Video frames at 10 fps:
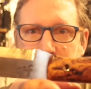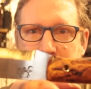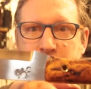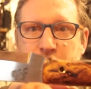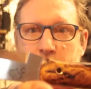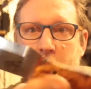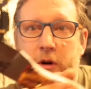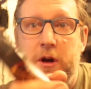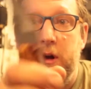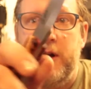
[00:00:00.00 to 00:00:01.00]
Usual
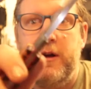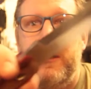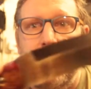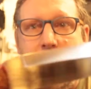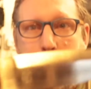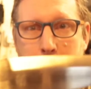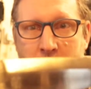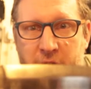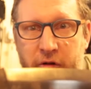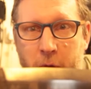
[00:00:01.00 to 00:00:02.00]

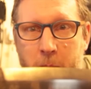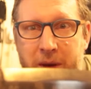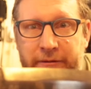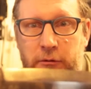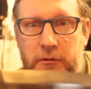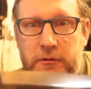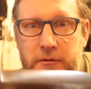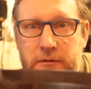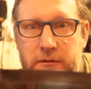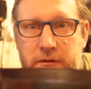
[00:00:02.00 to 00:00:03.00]
micro bevel,
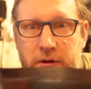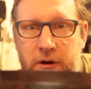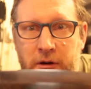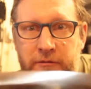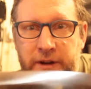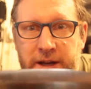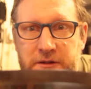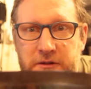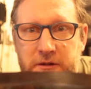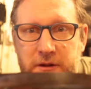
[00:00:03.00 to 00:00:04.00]

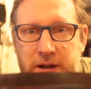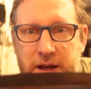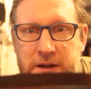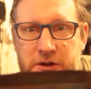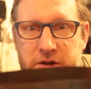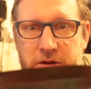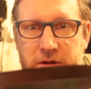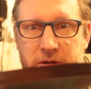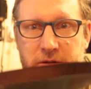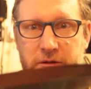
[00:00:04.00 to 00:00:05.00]
convex edge,
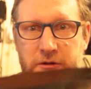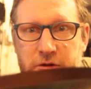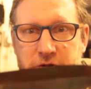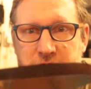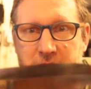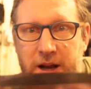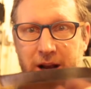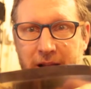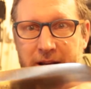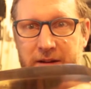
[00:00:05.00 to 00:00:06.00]
so you should see it
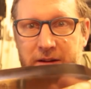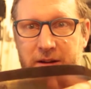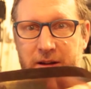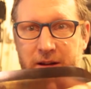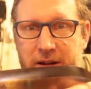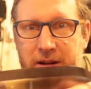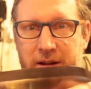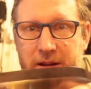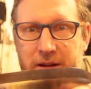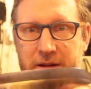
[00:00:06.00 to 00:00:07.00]
glint
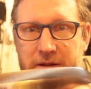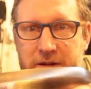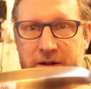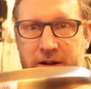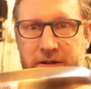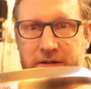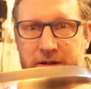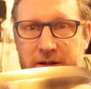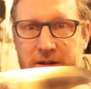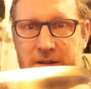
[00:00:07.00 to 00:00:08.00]
just
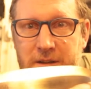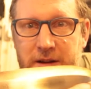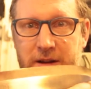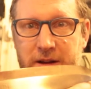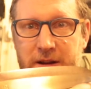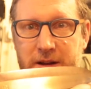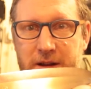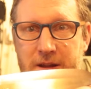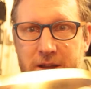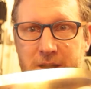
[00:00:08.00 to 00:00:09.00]

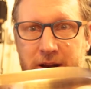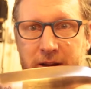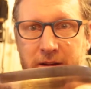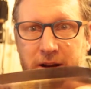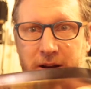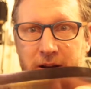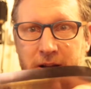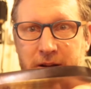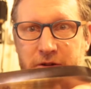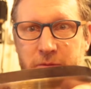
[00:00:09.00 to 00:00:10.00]
any second
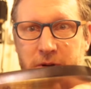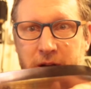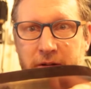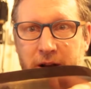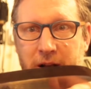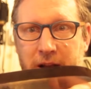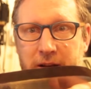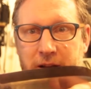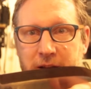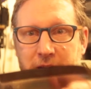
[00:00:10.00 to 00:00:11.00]
now. It should be there in a
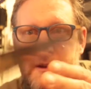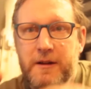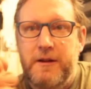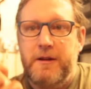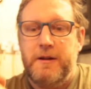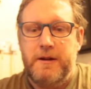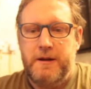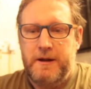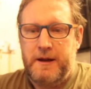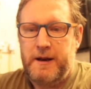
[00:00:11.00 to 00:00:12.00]
glint in.
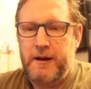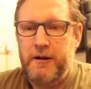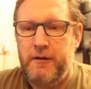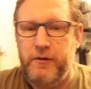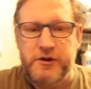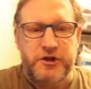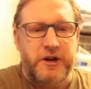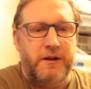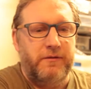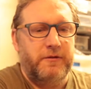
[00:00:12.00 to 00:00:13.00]
And I love the
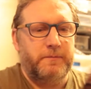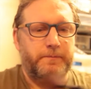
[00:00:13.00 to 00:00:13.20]
sheath.